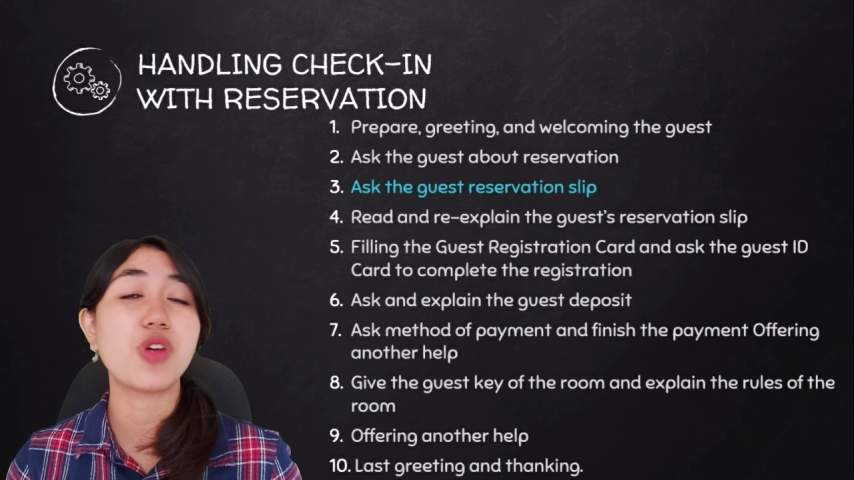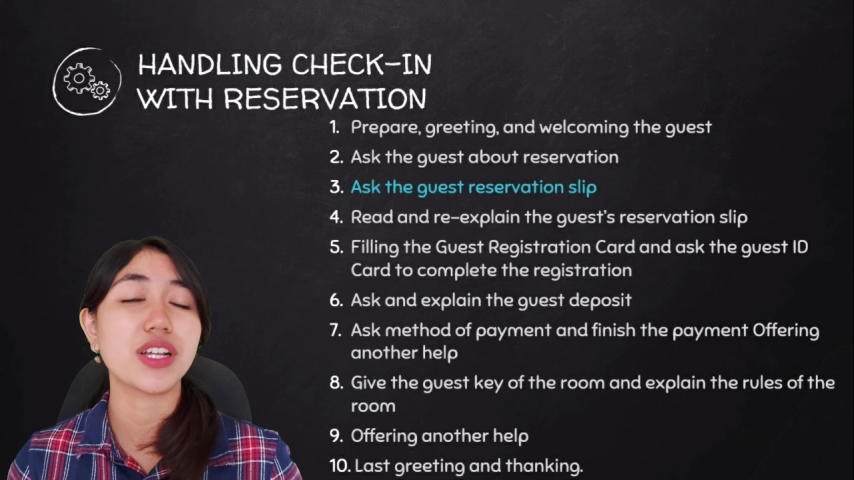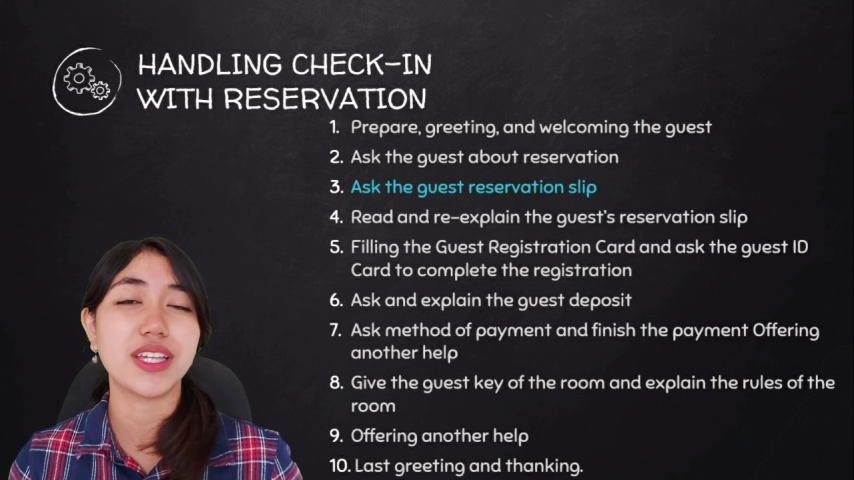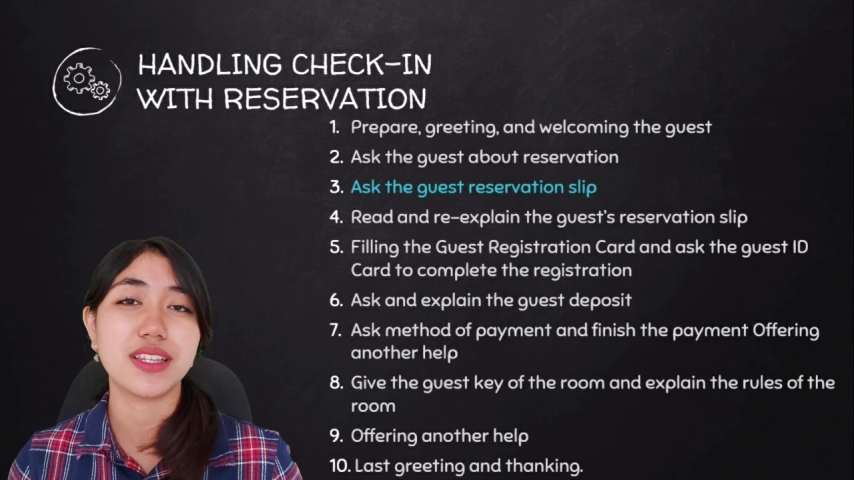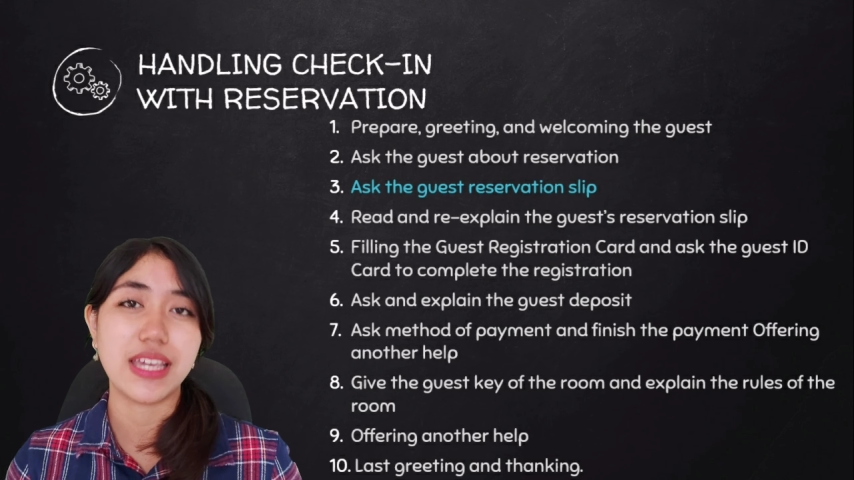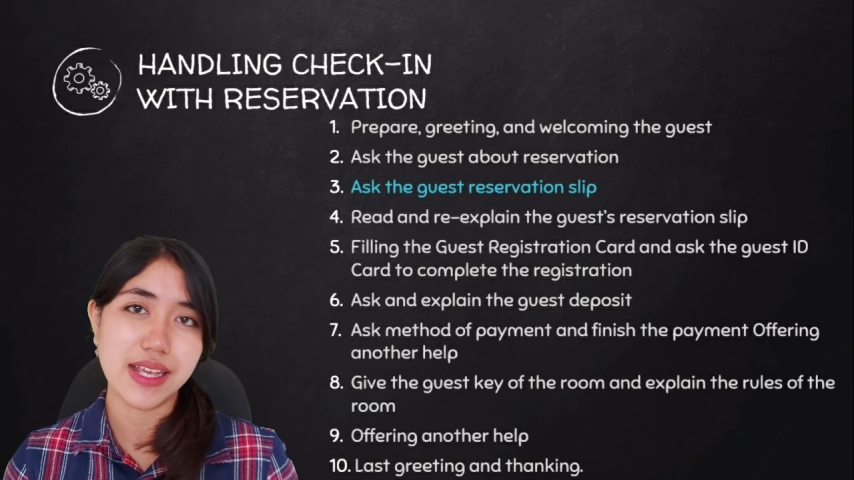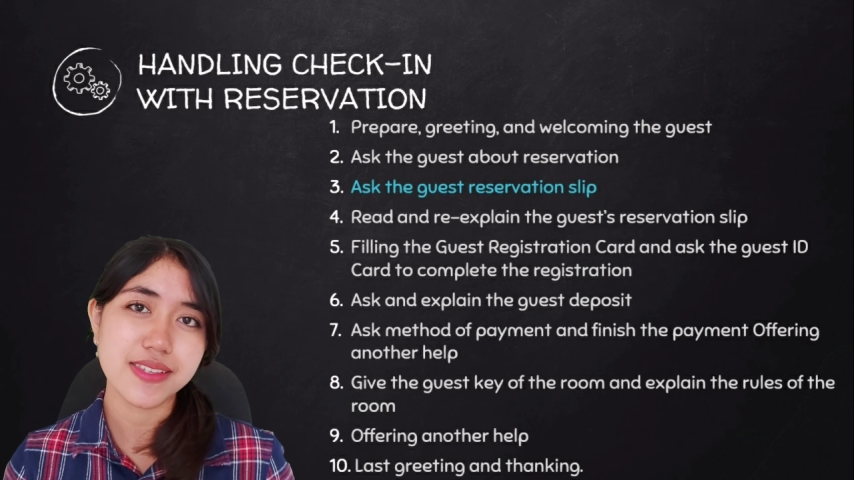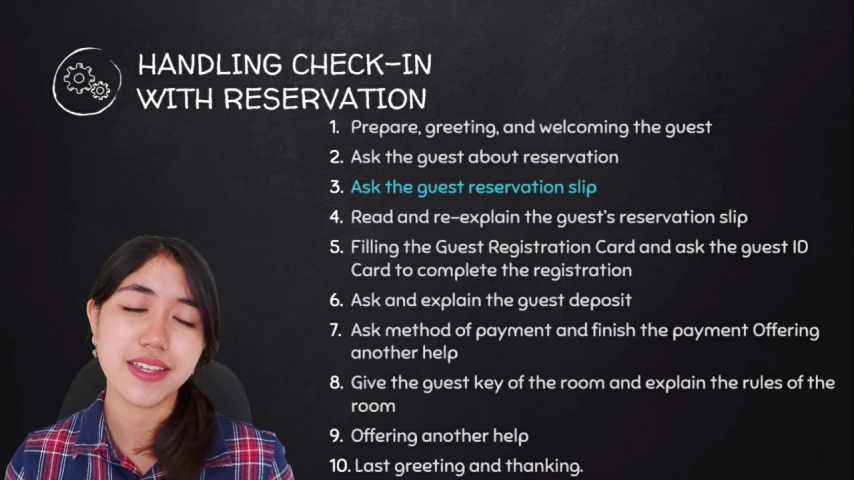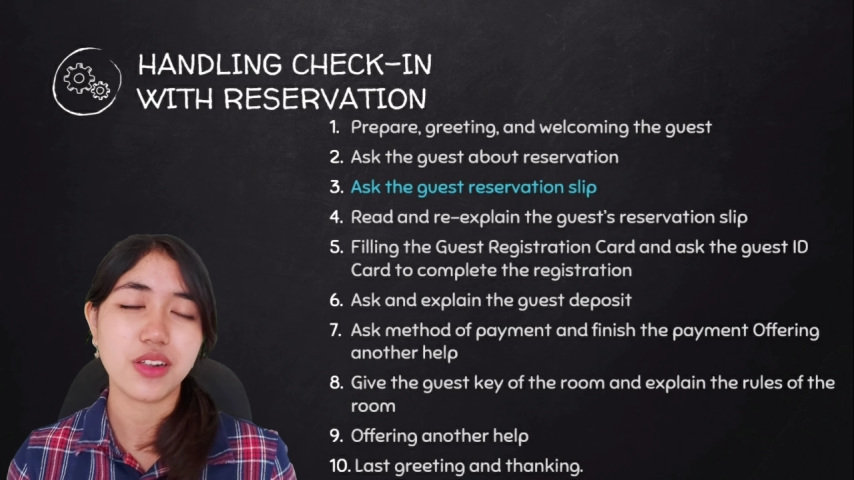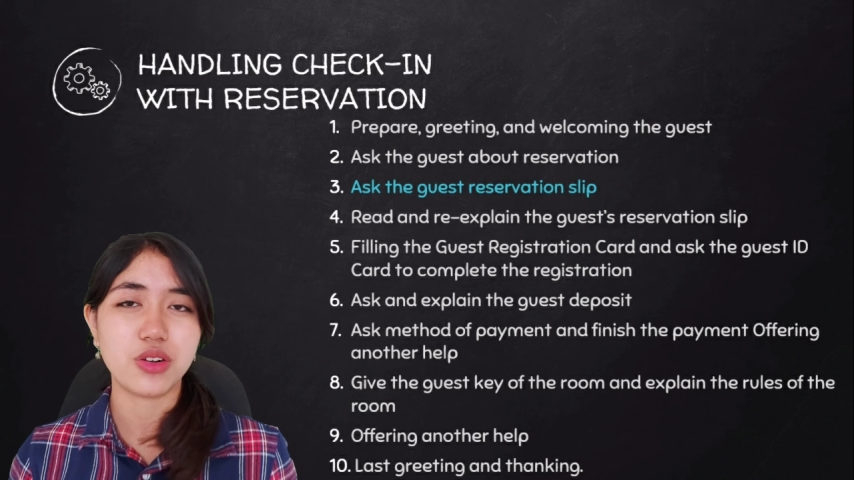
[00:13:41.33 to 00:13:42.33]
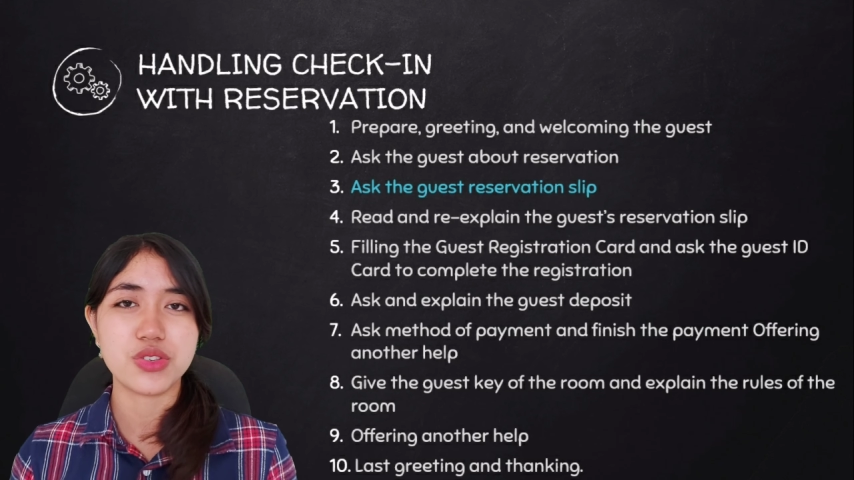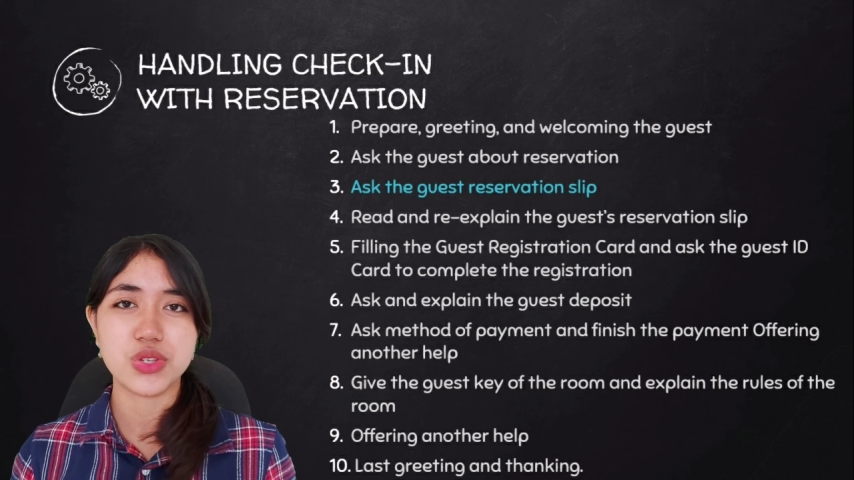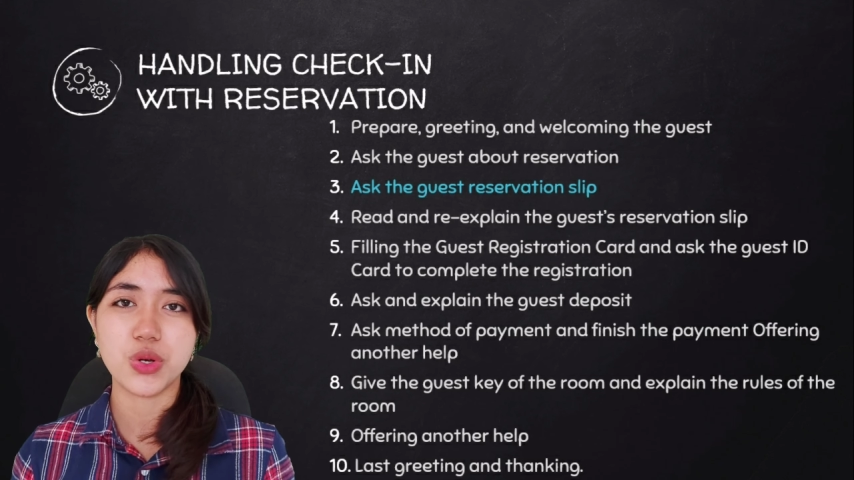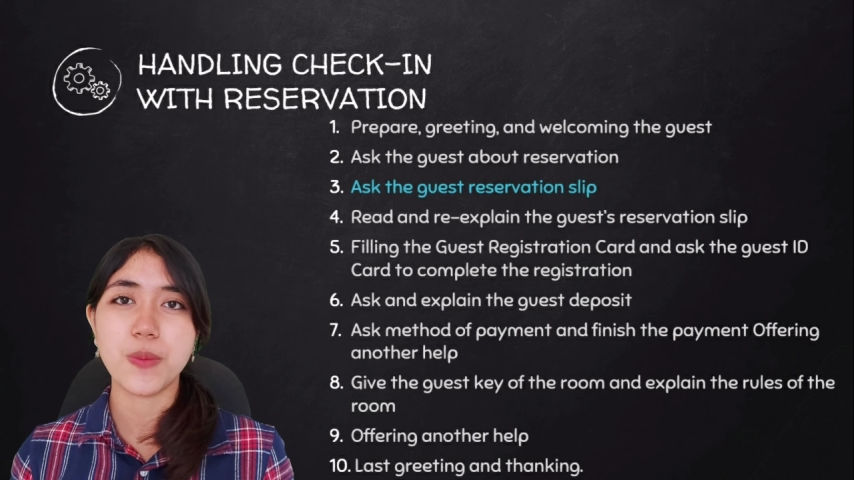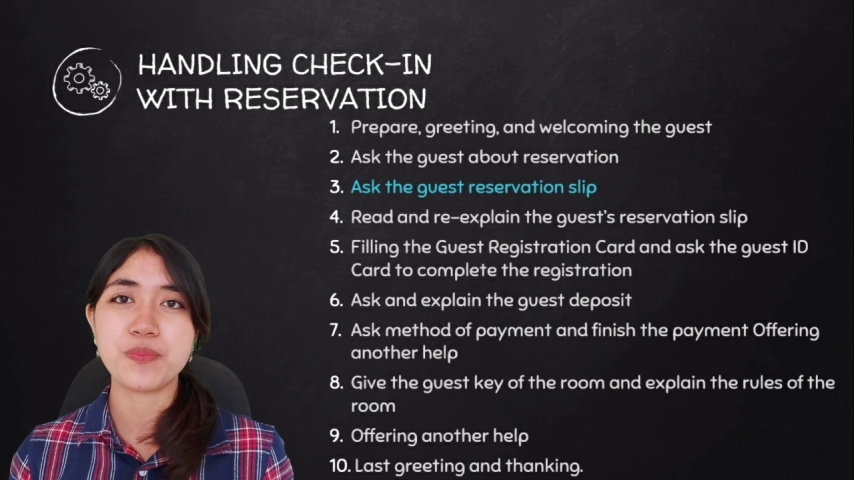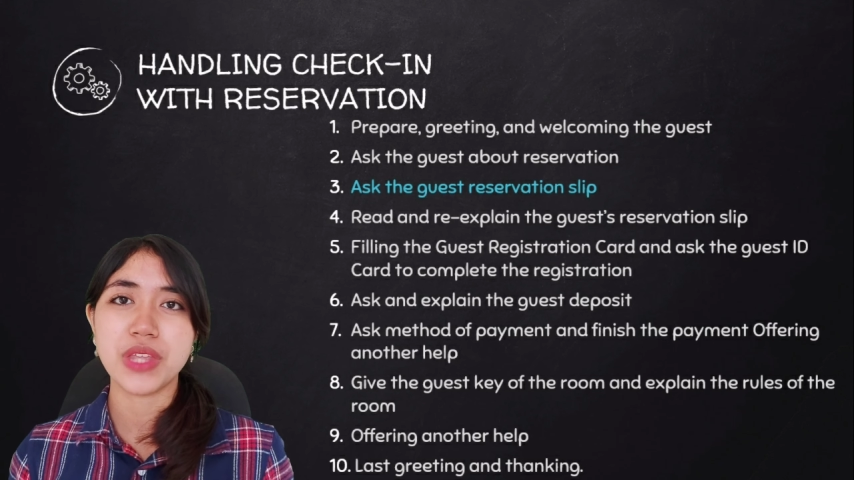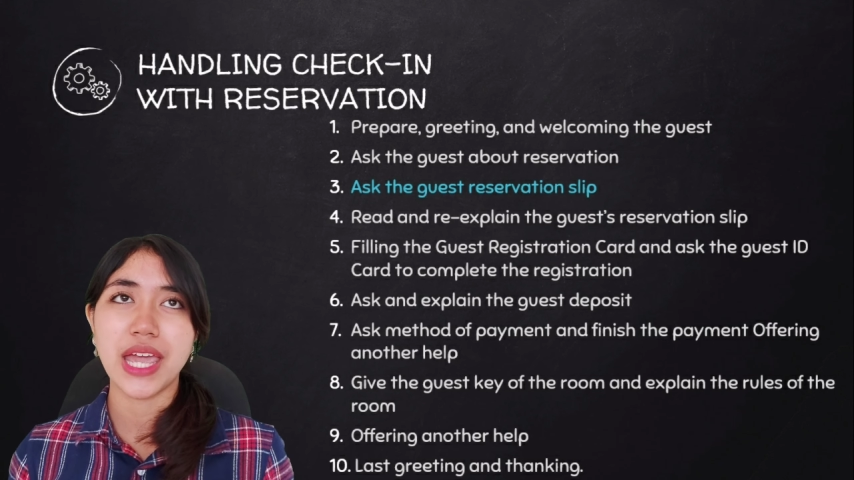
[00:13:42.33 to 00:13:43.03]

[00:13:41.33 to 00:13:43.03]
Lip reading: walk-in guests and also